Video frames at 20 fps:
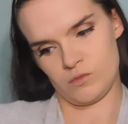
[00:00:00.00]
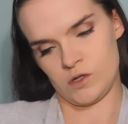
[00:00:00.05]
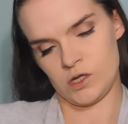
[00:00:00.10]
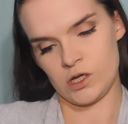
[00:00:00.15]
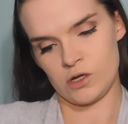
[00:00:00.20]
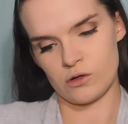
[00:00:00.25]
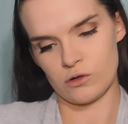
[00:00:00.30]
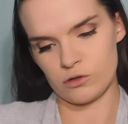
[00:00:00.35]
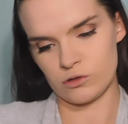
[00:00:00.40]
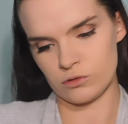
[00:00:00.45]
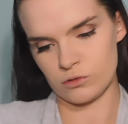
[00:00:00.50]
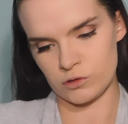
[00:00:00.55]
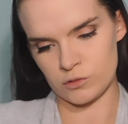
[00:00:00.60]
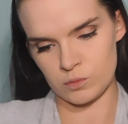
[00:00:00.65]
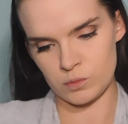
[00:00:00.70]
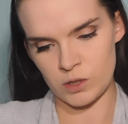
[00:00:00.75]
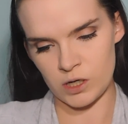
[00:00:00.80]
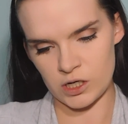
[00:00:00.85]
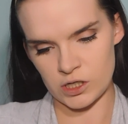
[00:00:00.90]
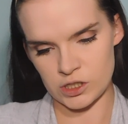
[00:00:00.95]
Eco Tools
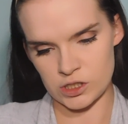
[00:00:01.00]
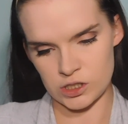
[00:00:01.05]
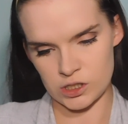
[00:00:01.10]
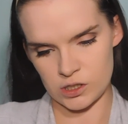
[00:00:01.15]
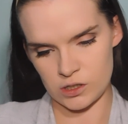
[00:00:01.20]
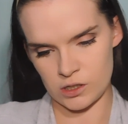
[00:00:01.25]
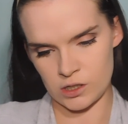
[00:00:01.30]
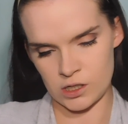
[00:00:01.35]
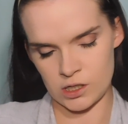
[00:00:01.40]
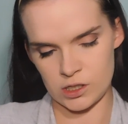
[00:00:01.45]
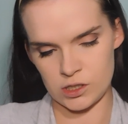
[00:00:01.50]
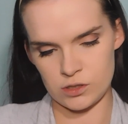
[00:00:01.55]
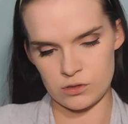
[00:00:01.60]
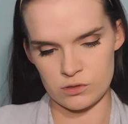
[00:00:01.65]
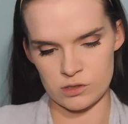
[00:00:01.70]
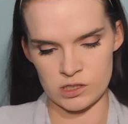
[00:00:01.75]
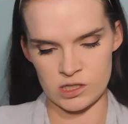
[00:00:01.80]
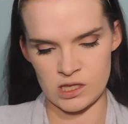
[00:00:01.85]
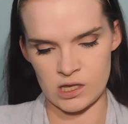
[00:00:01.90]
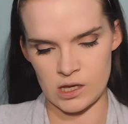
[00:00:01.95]
brush and
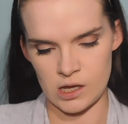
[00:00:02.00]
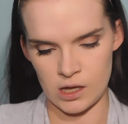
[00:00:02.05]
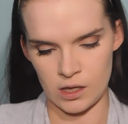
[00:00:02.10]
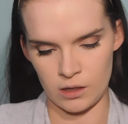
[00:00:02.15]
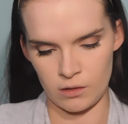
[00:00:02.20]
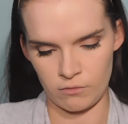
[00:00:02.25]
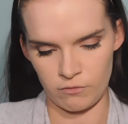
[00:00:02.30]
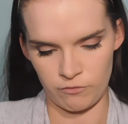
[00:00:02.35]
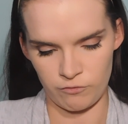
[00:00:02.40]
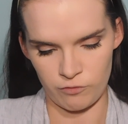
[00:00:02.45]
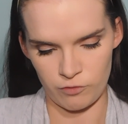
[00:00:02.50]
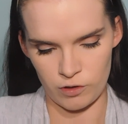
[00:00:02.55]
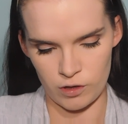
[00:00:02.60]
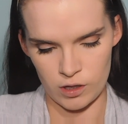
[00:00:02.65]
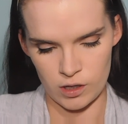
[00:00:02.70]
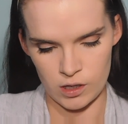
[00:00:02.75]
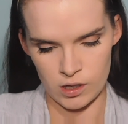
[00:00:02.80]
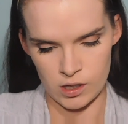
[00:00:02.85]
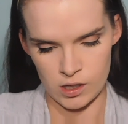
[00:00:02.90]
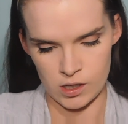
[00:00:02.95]
use the e.l.f.
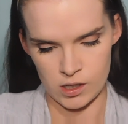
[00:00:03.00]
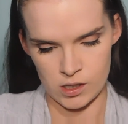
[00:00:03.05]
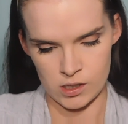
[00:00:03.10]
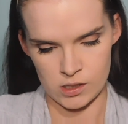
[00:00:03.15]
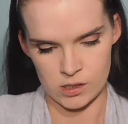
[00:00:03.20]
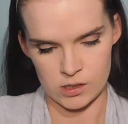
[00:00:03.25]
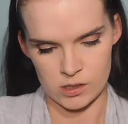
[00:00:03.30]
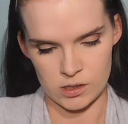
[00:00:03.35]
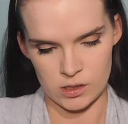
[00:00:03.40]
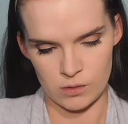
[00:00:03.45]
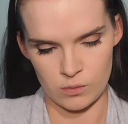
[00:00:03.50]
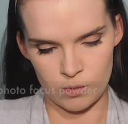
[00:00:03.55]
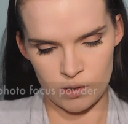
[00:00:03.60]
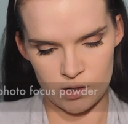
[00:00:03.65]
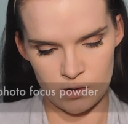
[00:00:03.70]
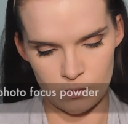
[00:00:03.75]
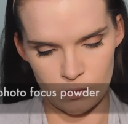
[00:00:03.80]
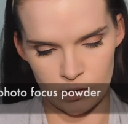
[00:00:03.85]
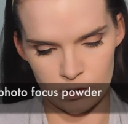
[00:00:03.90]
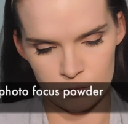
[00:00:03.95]
the
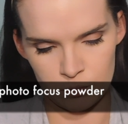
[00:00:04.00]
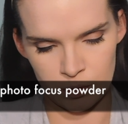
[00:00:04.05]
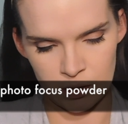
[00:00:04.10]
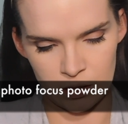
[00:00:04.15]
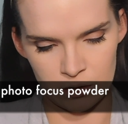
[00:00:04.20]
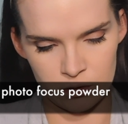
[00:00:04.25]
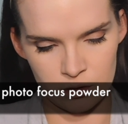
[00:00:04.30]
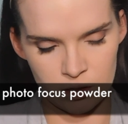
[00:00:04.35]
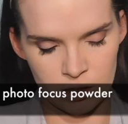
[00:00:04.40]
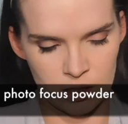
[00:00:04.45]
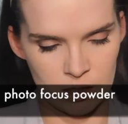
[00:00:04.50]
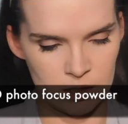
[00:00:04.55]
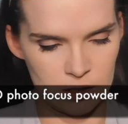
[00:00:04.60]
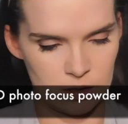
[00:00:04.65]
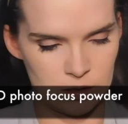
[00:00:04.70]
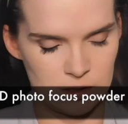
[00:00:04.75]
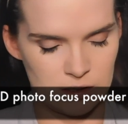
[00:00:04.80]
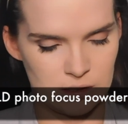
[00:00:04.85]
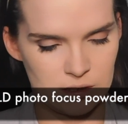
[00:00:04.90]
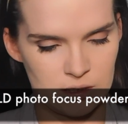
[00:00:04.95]
Wet n Wild powder.
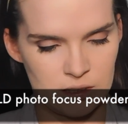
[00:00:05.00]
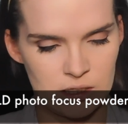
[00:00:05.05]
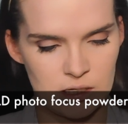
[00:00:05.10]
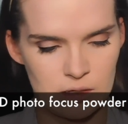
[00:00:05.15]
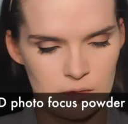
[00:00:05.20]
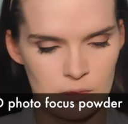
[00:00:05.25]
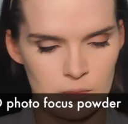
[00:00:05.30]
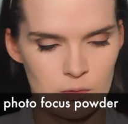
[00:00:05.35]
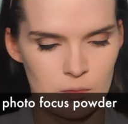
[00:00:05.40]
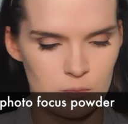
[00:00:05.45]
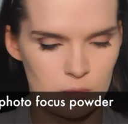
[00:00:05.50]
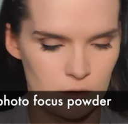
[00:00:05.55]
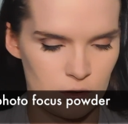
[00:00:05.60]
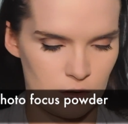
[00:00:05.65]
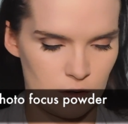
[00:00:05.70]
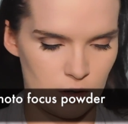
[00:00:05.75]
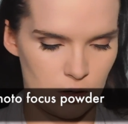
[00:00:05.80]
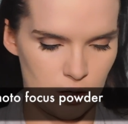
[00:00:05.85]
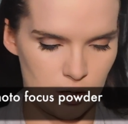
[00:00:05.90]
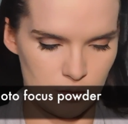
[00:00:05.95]
I can't remember
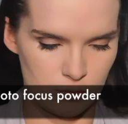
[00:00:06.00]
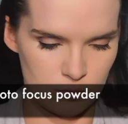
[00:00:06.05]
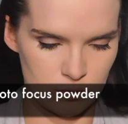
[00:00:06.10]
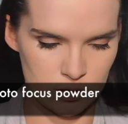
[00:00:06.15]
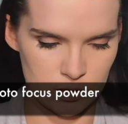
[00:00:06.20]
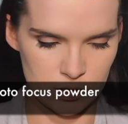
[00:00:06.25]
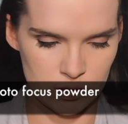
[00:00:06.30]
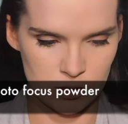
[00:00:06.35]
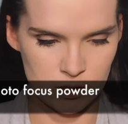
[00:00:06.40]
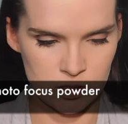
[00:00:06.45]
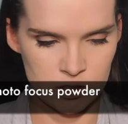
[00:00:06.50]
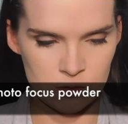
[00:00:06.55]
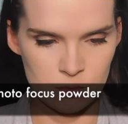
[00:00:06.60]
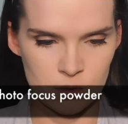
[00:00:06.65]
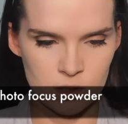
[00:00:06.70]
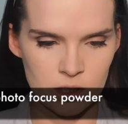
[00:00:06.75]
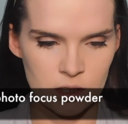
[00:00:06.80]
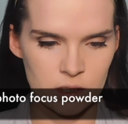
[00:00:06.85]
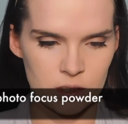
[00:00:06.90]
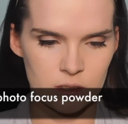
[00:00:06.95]
the names. This
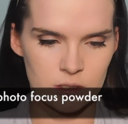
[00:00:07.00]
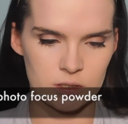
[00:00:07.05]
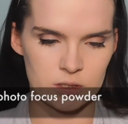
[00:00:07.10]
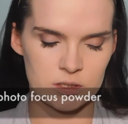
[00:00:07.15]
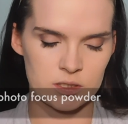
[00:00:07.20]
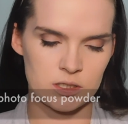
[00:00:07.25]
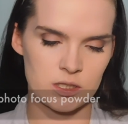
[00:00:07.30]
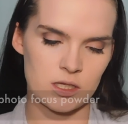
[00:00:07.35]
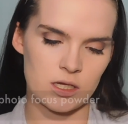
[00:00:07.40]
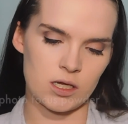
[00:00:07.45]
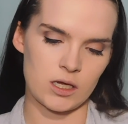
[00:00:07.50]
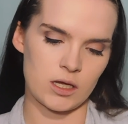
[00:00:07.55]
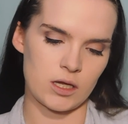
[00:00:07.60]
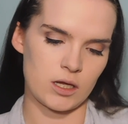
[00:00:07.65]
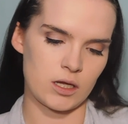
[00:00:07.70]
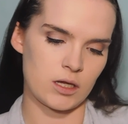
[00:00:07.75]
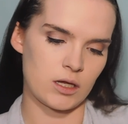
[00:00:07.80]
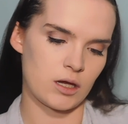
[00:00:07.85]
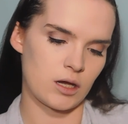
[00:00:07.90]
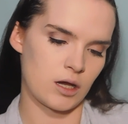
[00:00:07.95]
one is
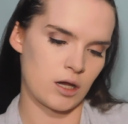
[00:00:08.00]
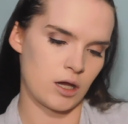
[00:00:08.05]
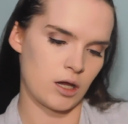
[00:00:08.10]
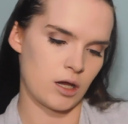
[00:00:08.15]
the